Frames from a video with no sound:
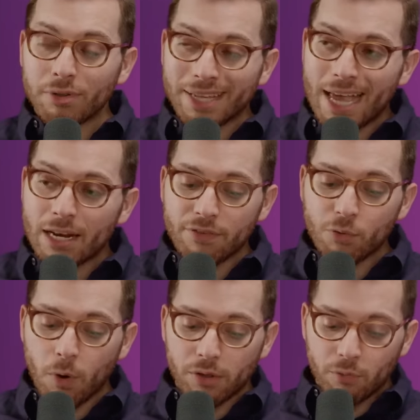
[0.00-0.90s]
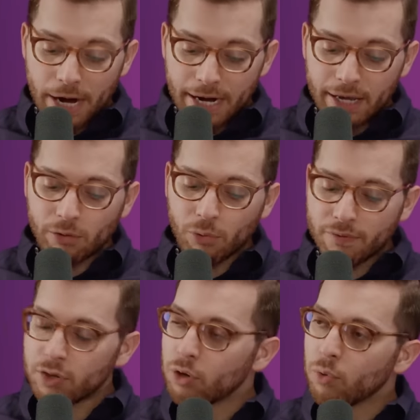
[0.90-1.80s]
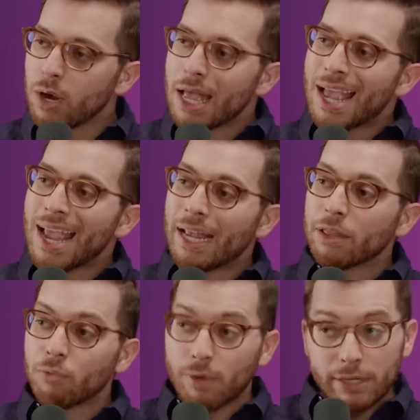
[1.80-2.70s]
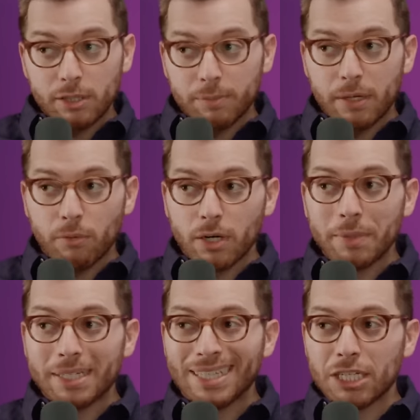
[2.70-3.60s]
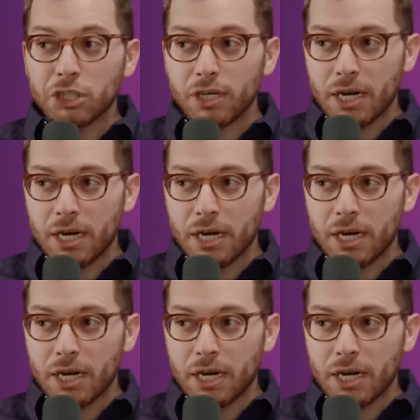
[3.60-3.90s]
the end if you want the rating, the review, and the recipe. We're going to be dishing it